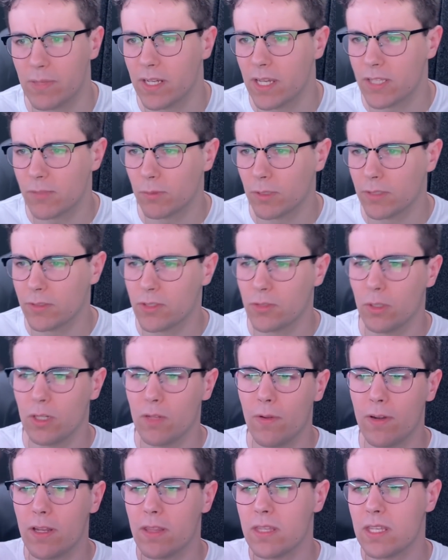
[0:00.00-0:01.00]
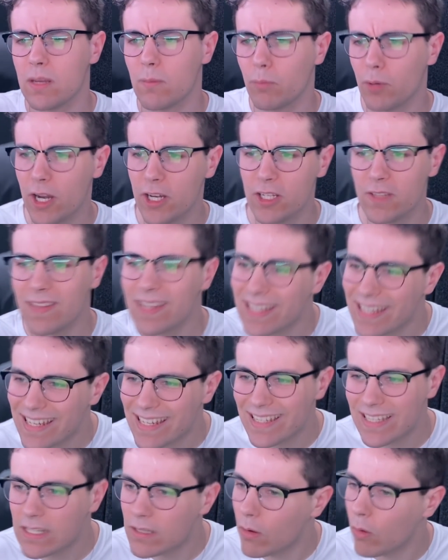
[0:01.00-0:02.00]
because we're sort of under the impression that
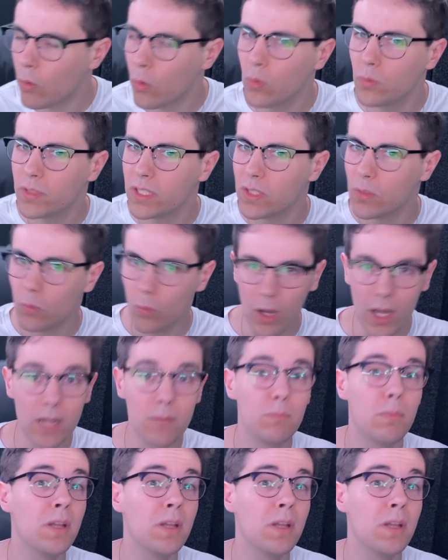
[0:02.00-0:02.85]
he's the only one,